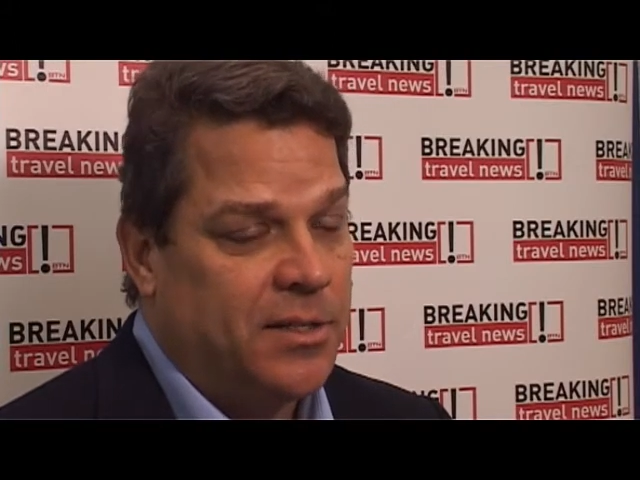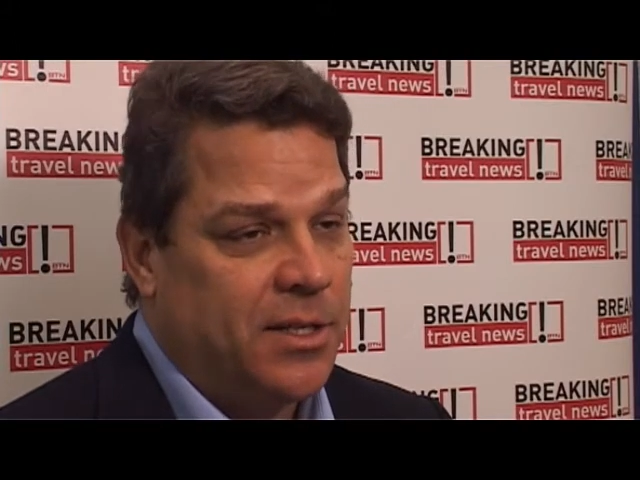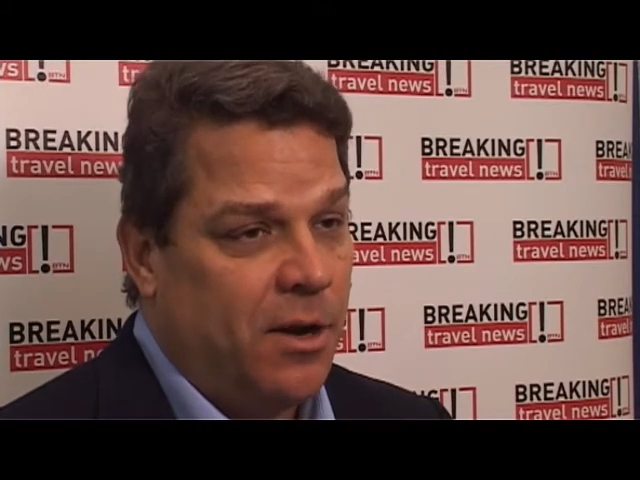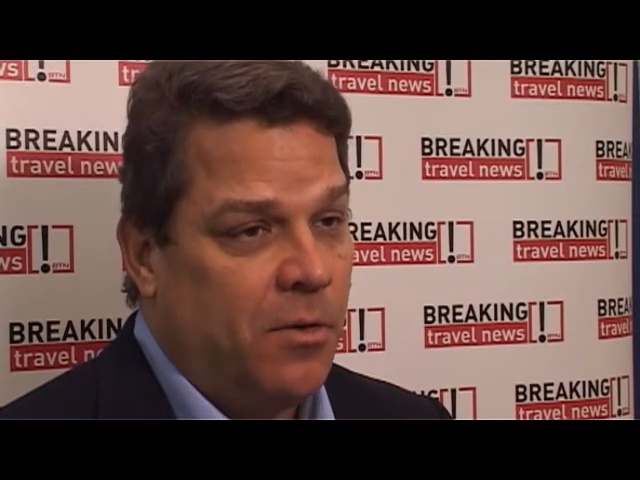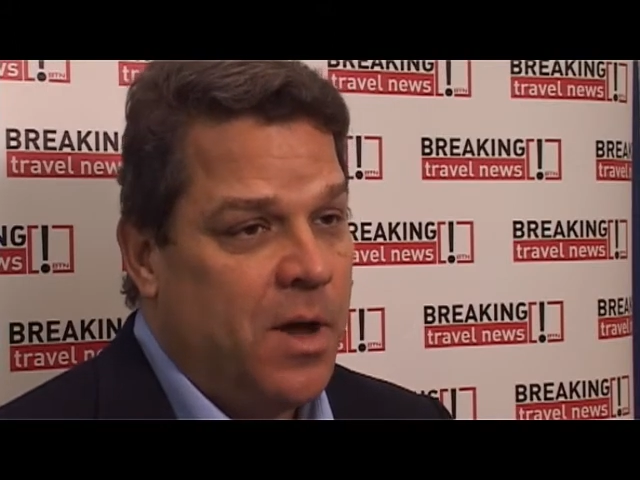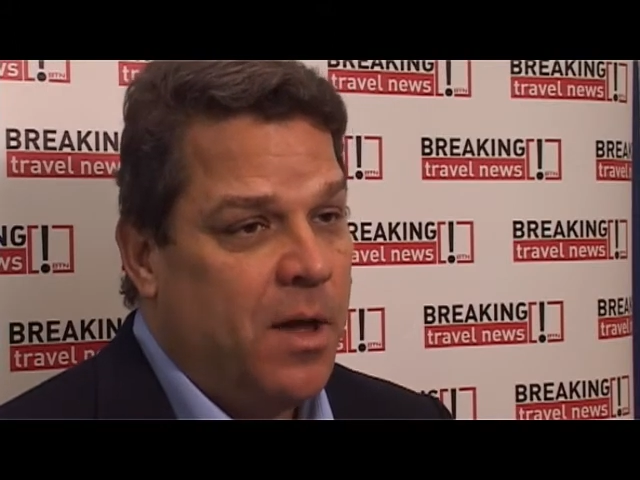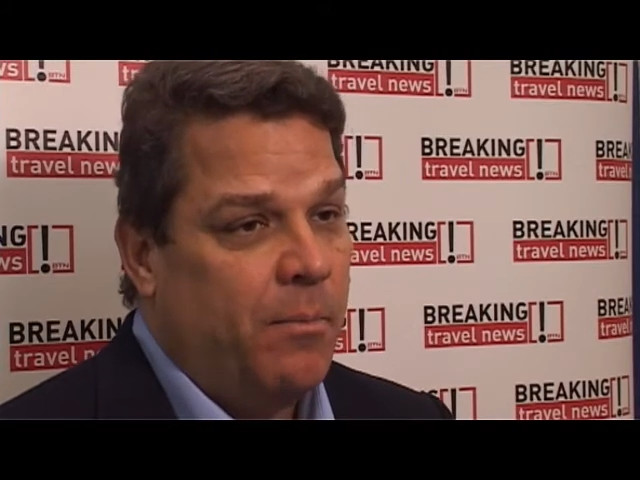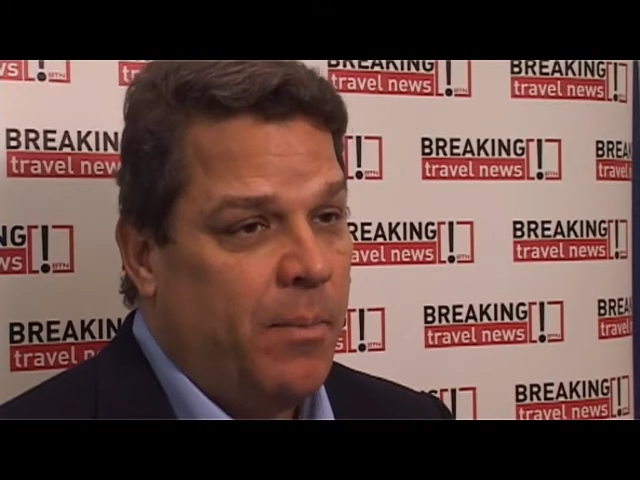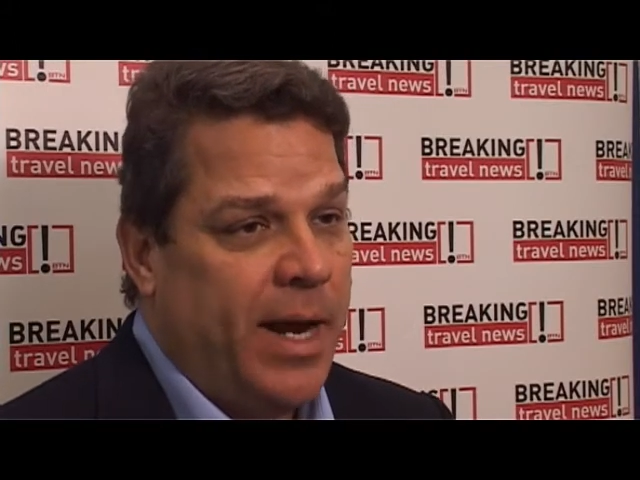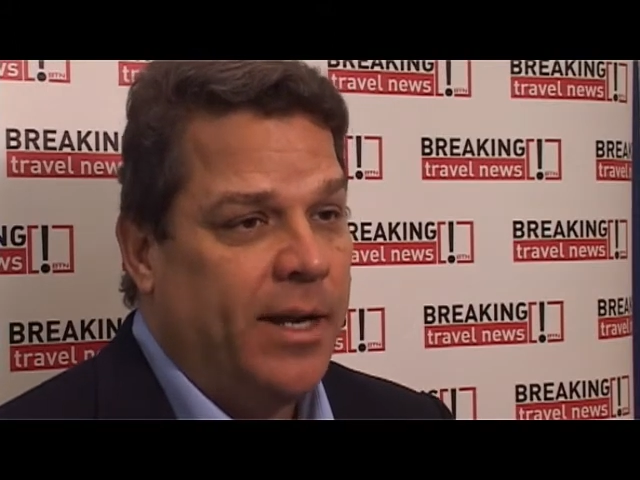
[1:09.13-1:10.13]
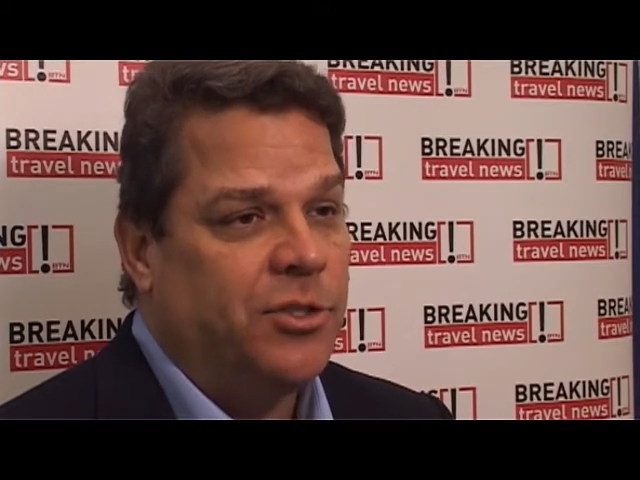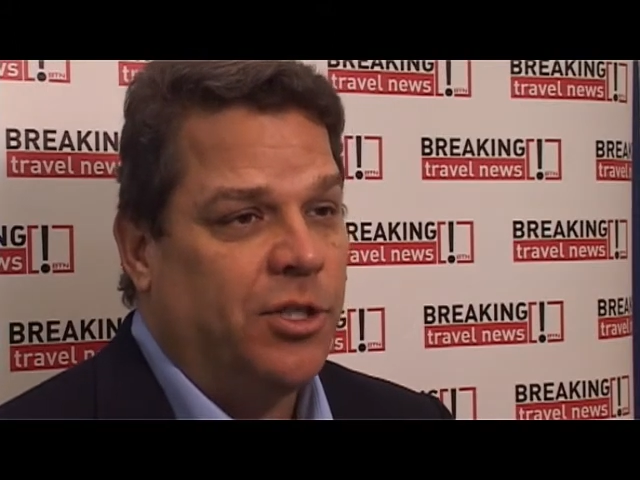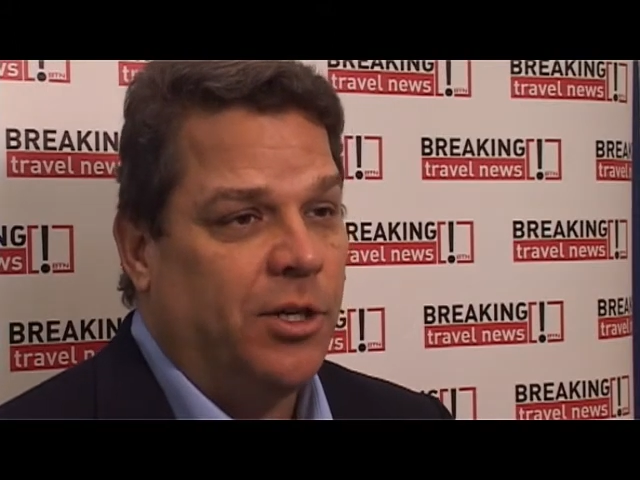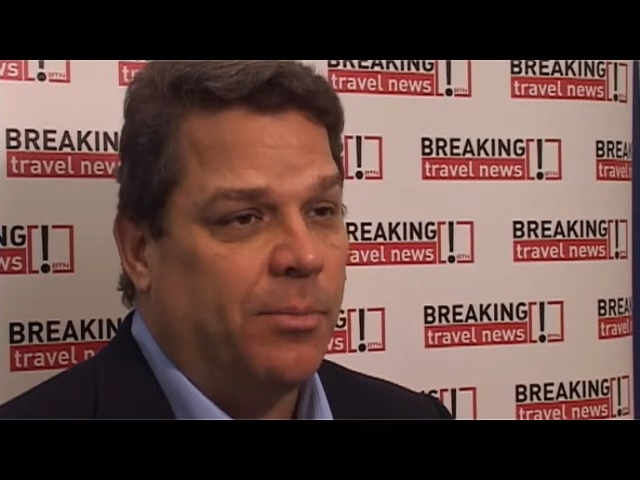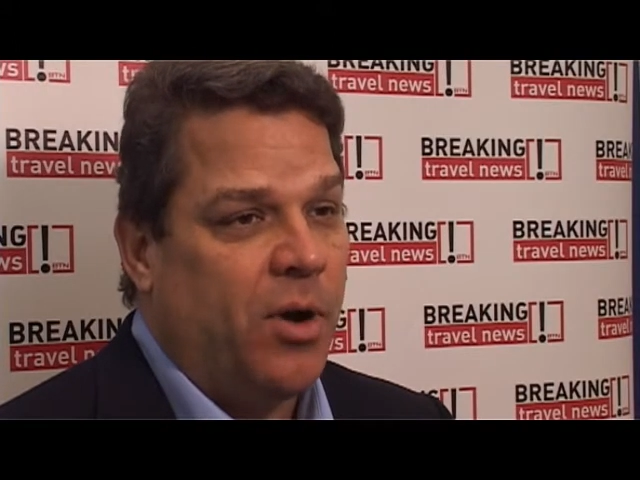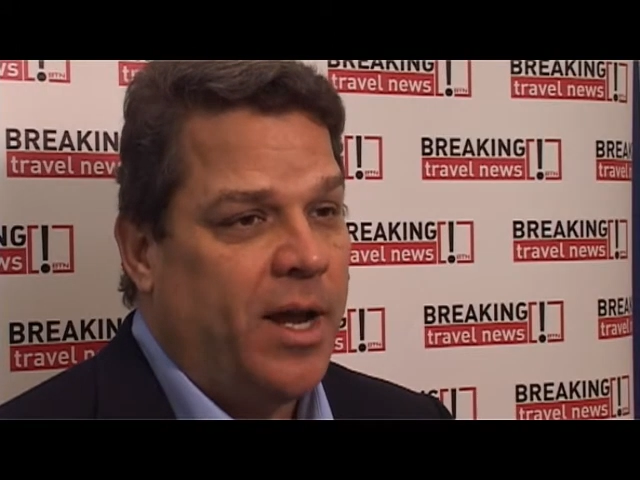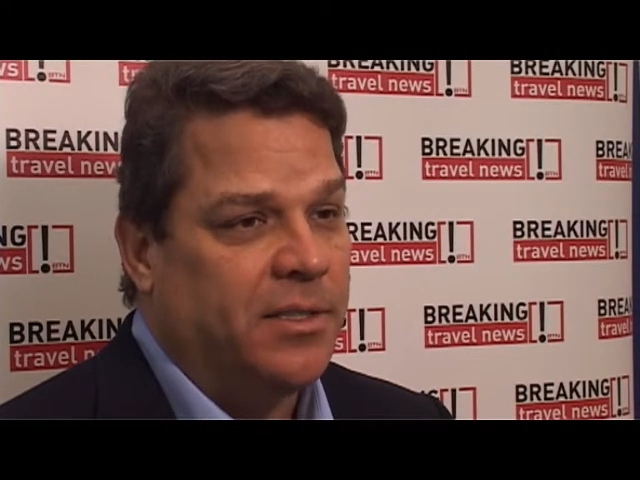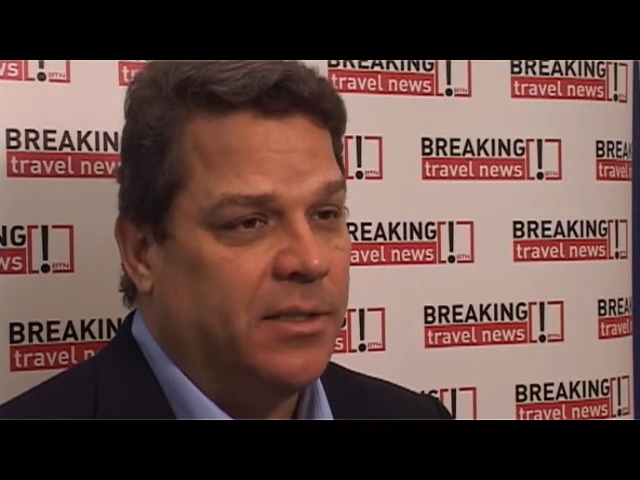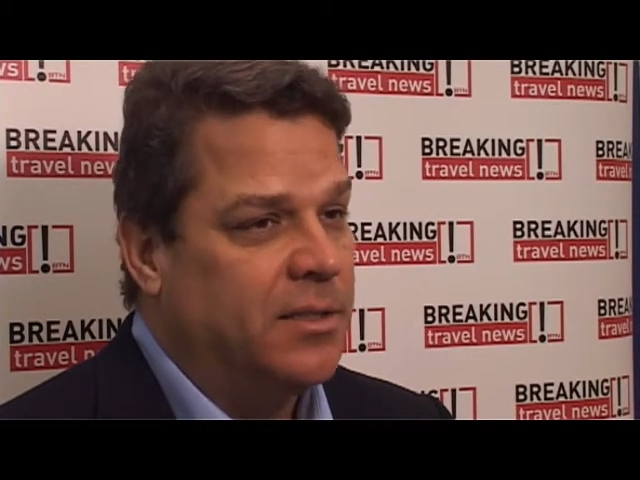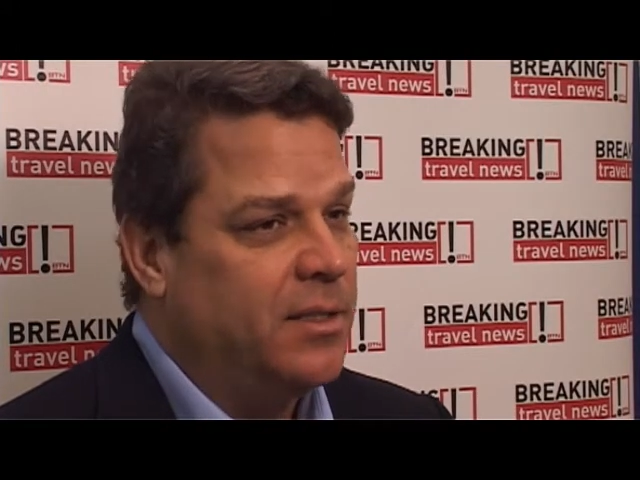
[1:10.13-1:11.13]
So managing your
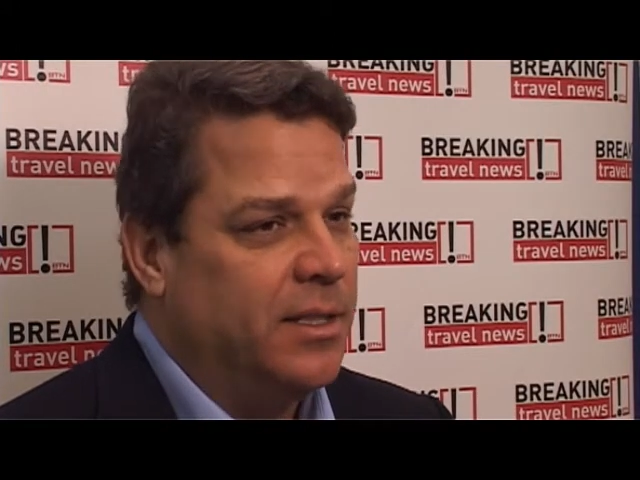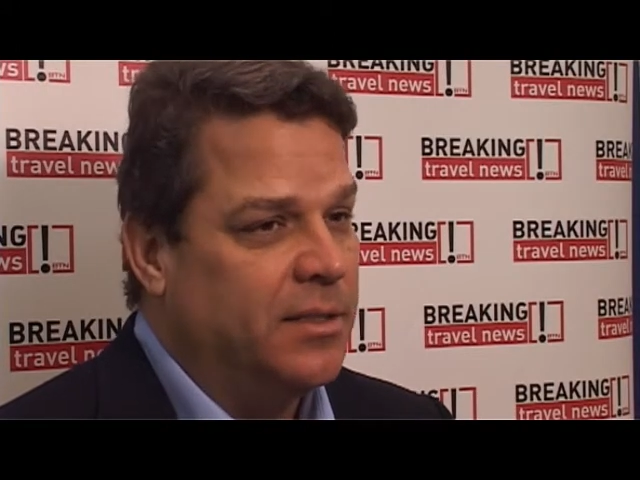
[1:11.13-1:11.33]
presence